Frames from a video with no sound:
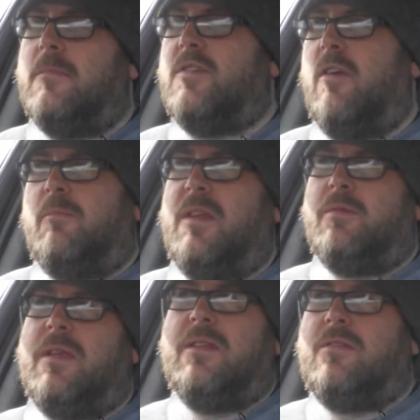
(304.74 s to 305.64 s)
sort of
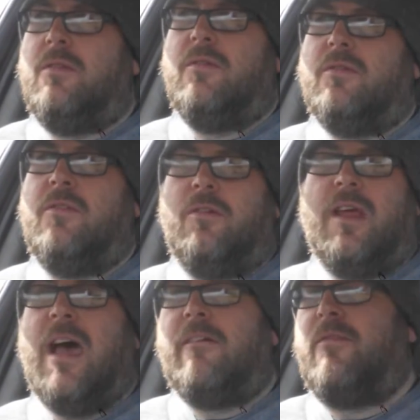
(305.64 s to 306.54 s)
between
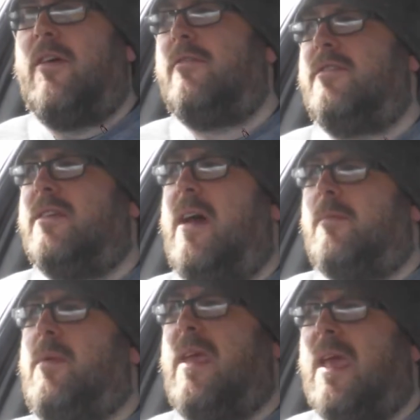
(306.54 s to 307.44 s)
2,500
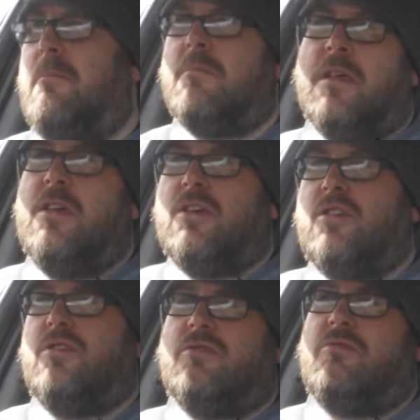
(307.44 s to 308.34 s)

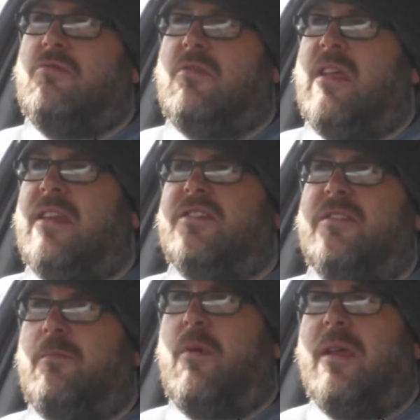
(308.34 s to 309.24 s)
RPM. The
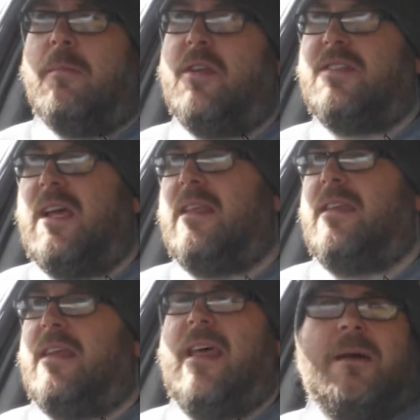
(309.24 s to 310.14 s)
engine's pretty much
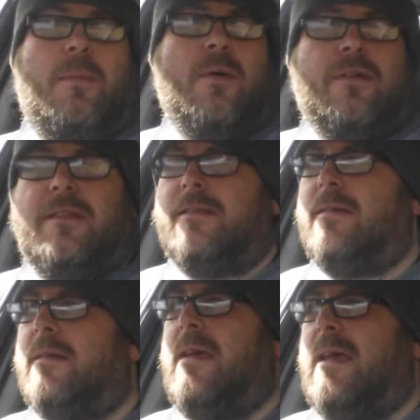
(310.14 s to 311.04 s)
silent at that point,
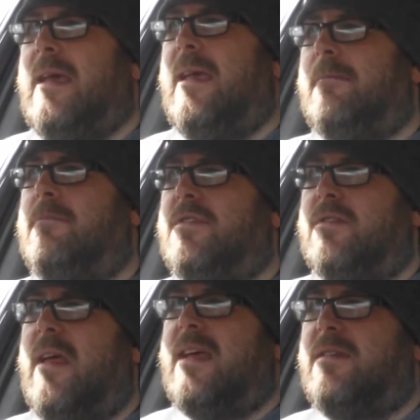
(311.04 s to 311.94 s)

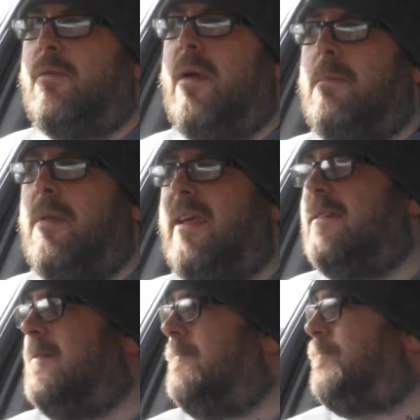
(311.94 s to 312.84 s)
so that's quite
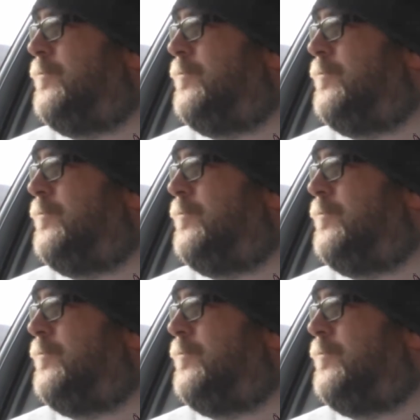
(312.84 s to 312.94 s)
pleasant.